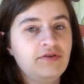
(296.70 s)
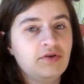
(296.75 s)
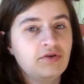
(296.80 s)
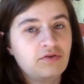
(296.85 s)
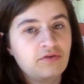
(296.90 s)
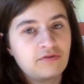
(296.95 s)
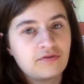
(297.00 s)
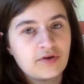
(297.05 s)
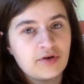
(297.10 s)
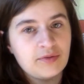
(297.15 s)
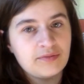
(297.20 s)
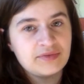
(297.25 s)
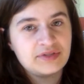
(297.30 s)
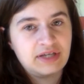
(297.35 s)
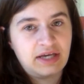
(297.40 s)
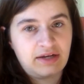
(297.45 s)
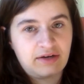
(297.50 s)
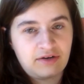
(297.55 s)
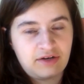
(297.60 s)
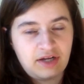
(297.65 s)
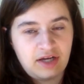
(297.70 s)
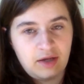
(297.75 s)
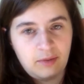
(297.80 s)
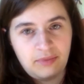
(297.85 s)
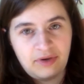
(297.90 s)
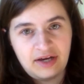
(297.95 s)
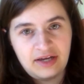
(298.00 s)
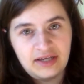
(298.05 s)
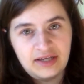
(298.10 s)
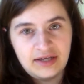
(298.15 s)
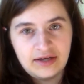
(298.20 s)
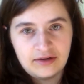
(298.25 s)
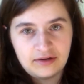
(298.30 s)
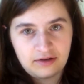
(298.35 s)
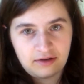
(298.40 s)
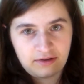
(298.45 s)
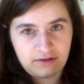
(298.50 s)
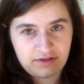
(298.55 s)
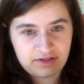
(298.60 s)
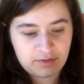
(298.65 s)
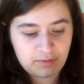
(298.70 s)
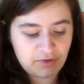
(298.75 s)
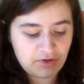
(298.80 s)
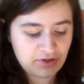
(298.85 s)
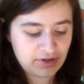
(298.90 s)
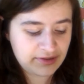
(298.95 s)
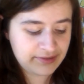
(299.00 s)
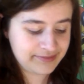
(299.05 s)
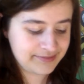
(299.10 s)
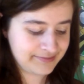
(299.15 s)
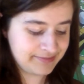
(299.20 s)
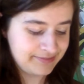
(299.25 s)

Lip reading: View from Saturday by E.L. Konisberg.